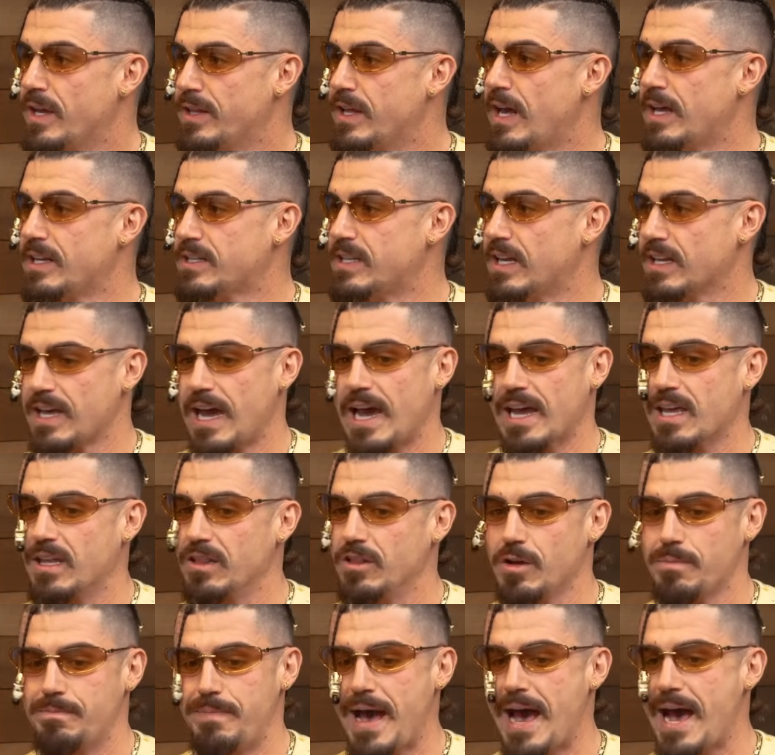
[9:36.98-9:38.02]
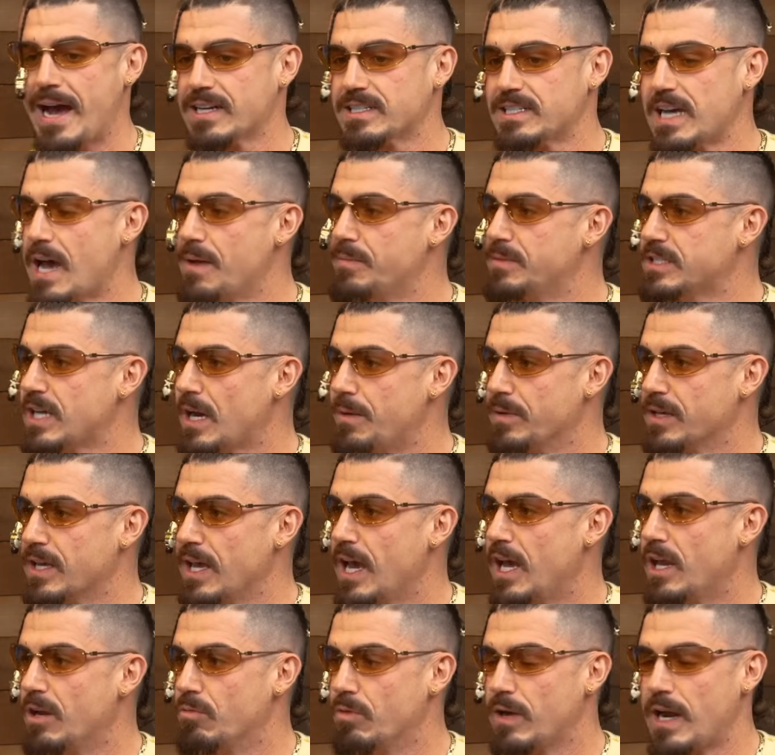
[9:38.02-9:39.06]
And that, like, I can look back time and time
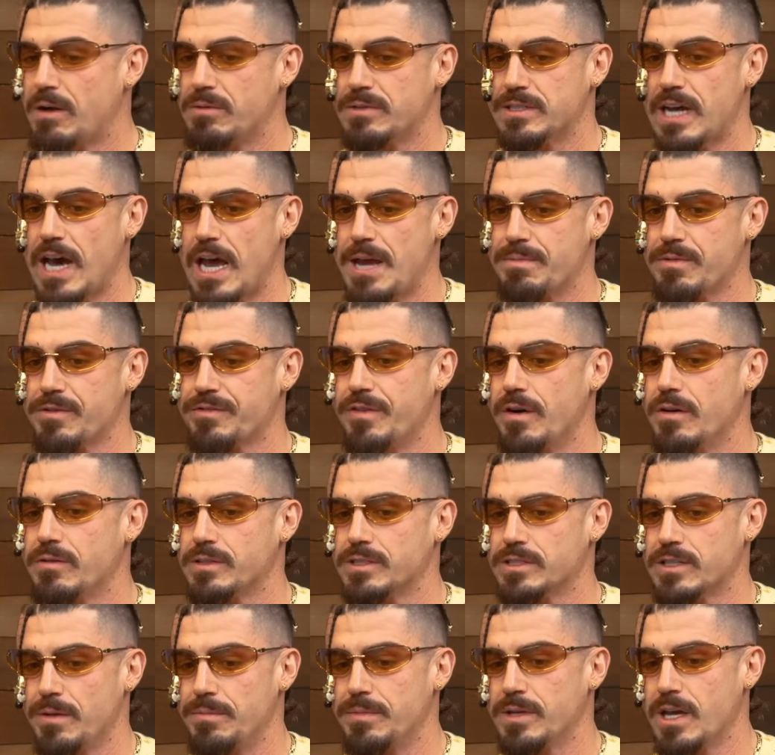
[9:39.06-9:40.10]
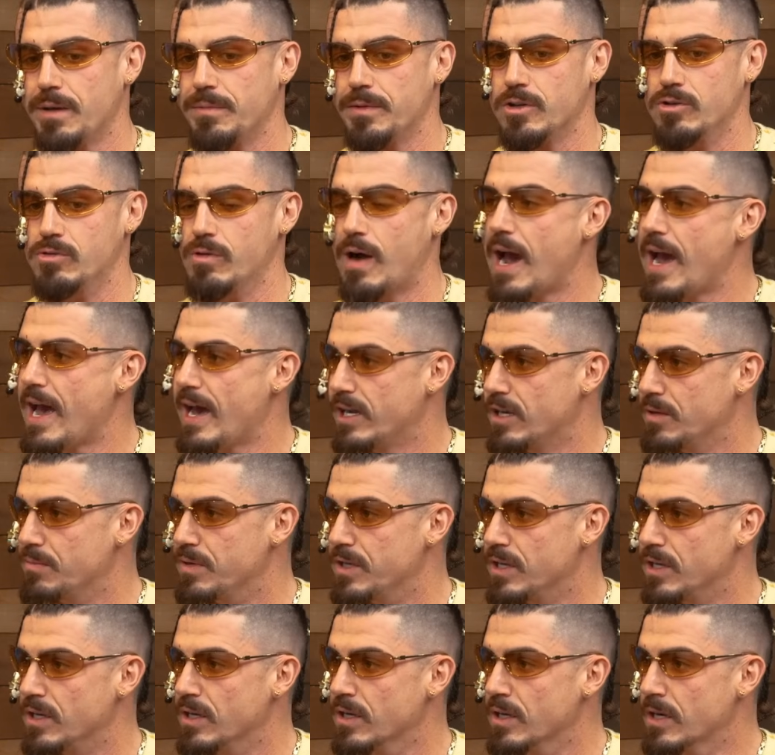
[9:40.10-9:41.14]
again when I was hyper focused on becoming who I had to
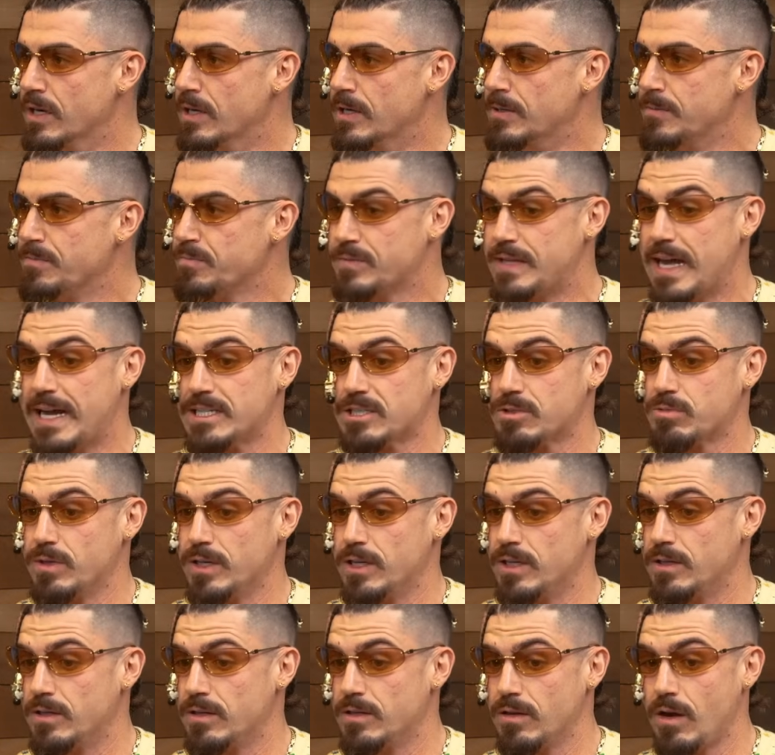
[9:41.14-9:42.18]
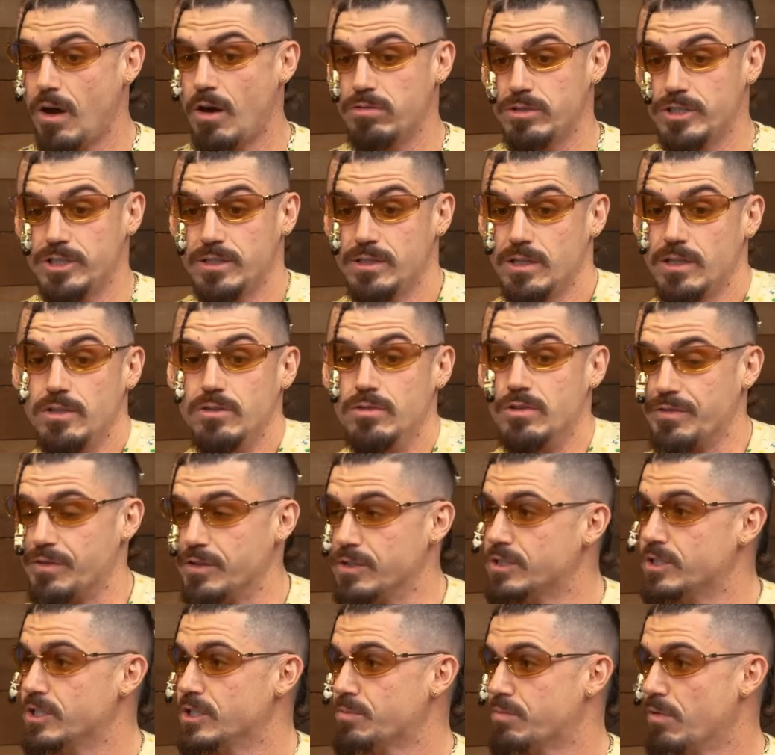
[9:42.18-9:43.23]
be. That's when, the
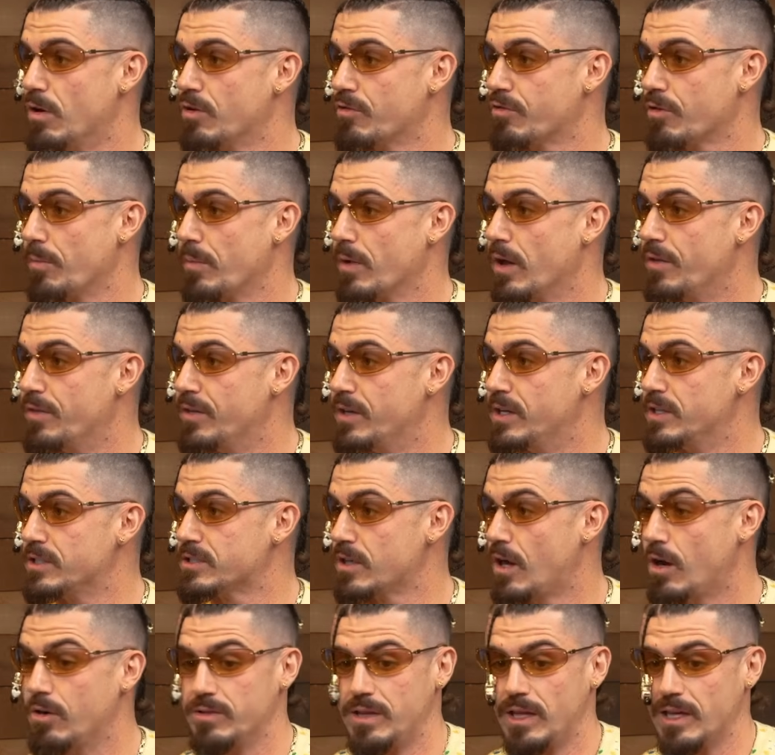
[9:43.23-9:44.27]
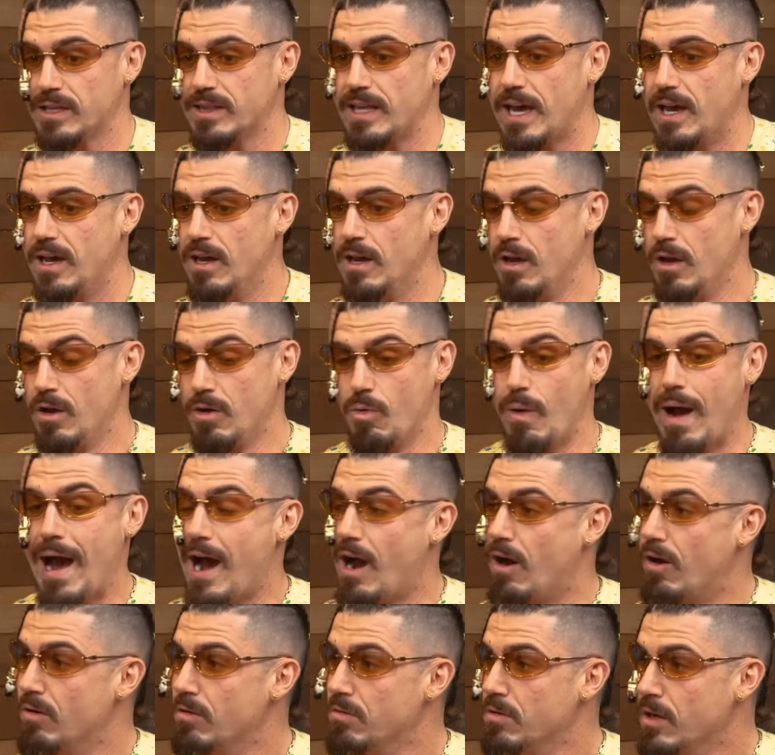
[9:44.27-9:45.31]
universe just broke for me on this. Like that.
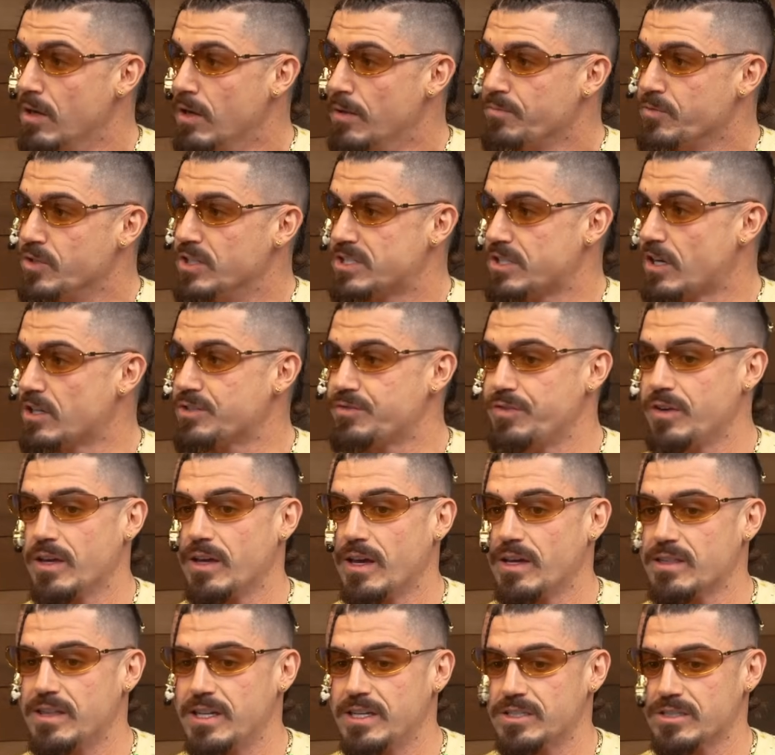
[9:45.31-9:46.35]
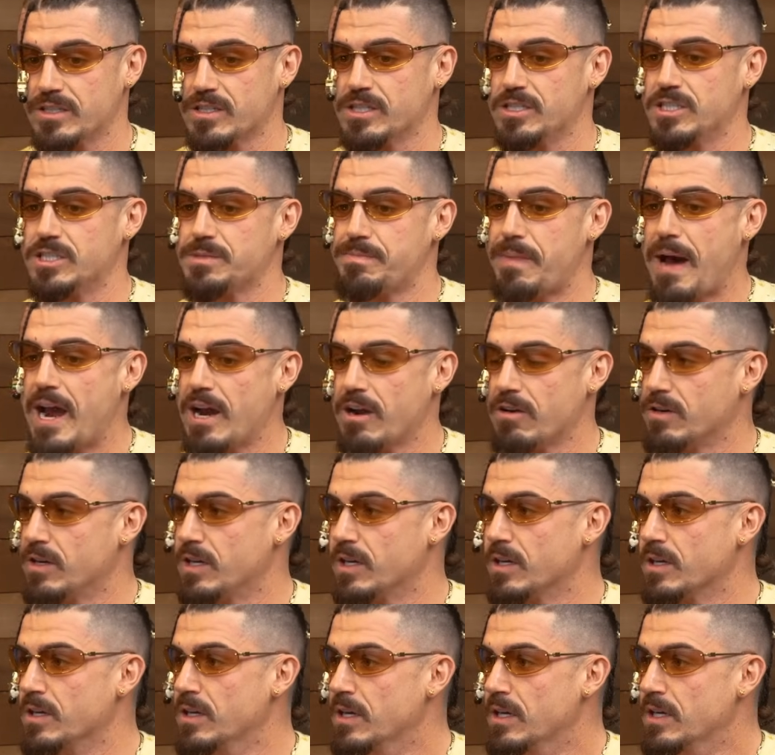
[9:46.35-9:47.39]
Wow. You start feeling like things are
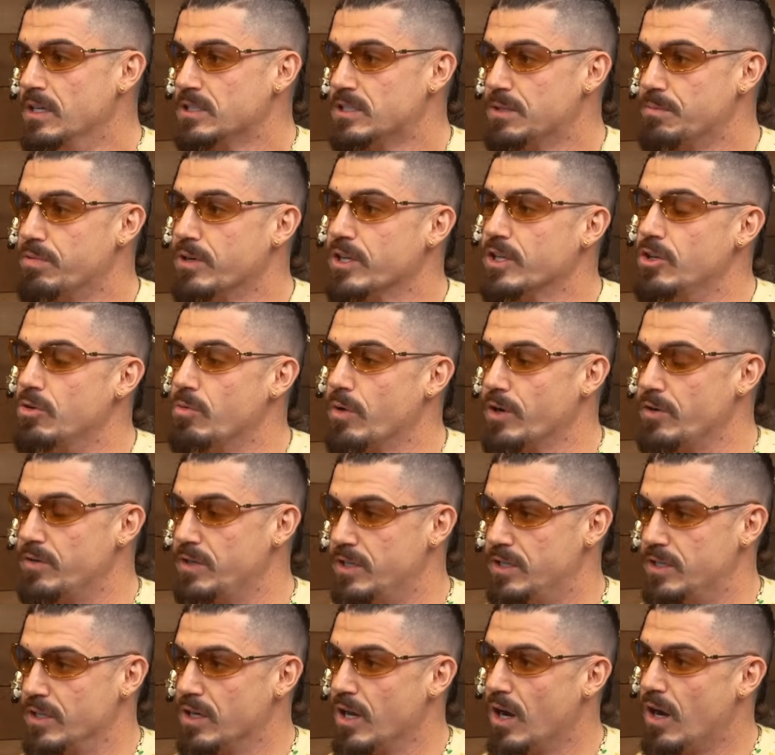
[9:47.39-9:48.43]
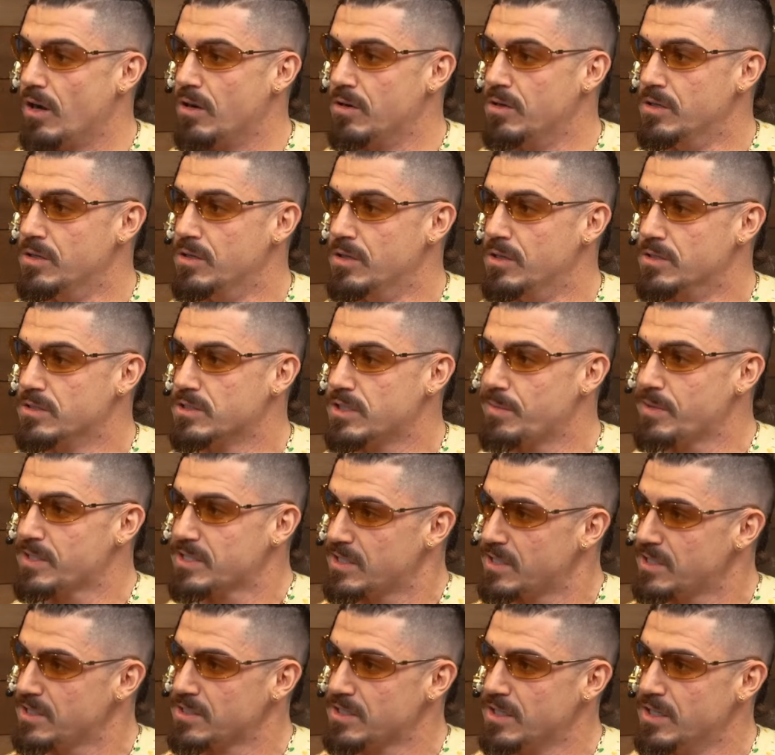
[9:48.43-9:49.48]
conspiring to bring you where you need to go. Does that make
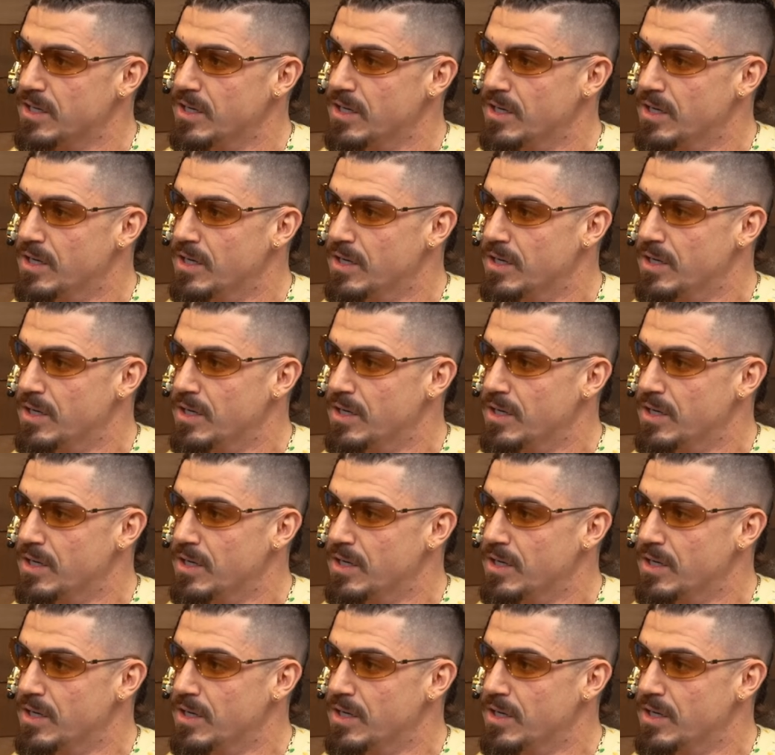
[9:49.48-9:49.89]
sense?